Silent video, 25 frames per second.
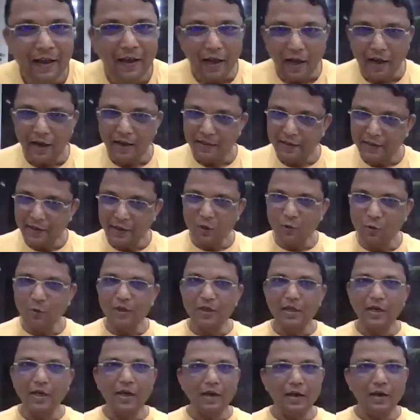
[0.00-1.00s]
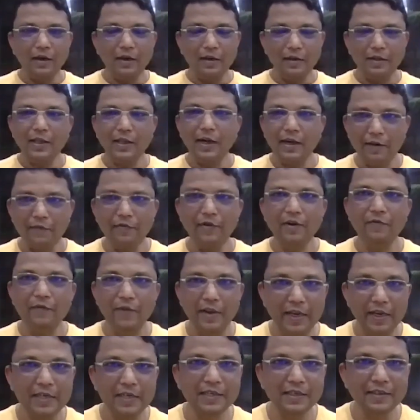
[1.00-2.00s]
I think there are different
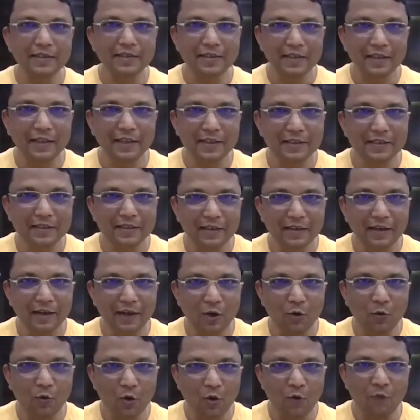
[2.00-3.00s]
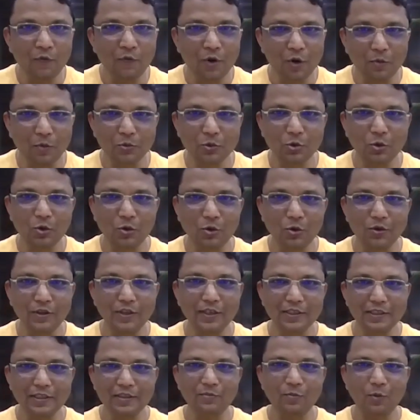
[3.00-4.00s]
variations in this Anulom Vilom. So
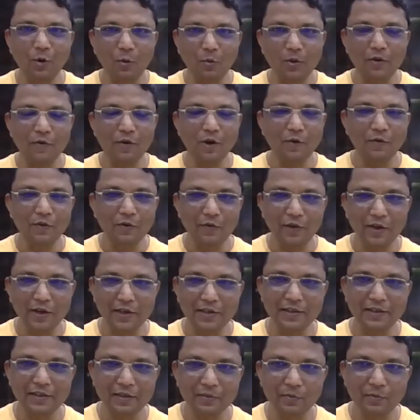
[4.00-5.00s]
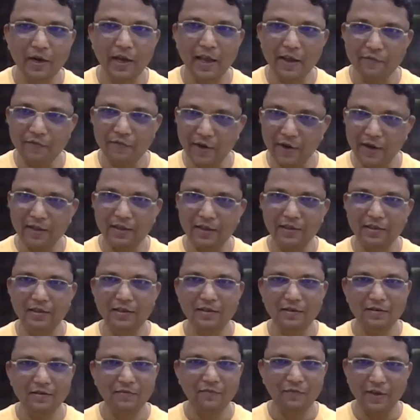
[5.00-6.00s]
this is probably one of the variations, but I find this
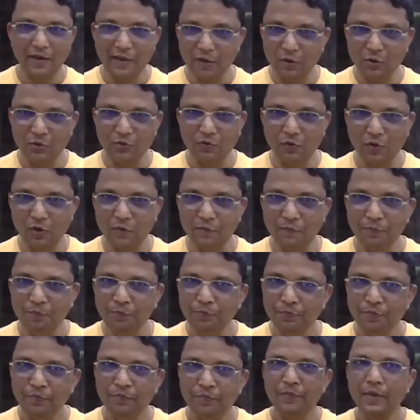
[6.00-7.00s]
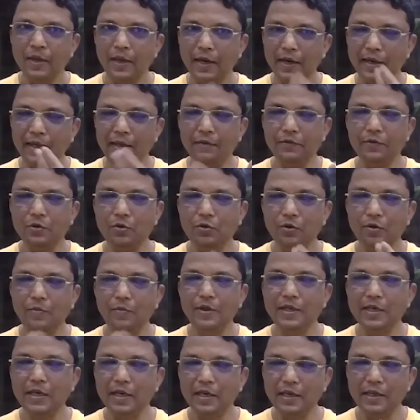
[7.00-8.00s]
is very useful. It gives you
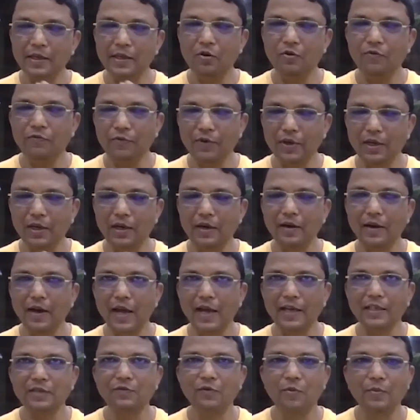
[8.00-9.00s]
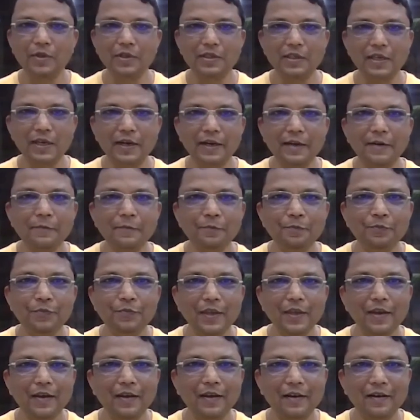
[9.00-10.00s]
immediately, you feel relaxed from inside,
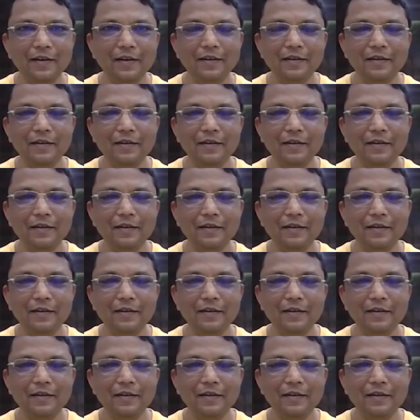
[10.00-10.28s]
and